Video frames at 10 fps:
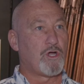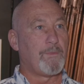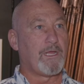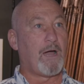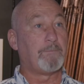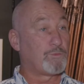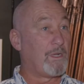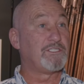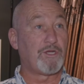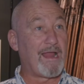coming up, as
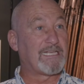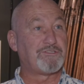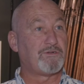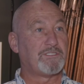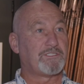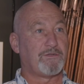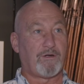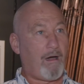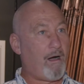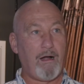well as your extras. So
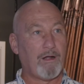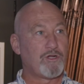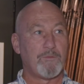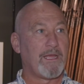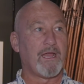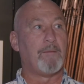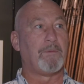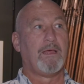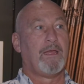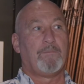they're all coming up,
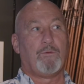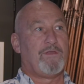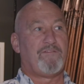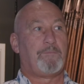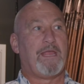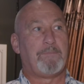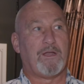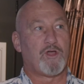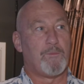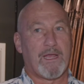and we've had people
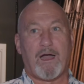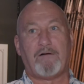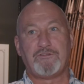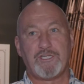coming off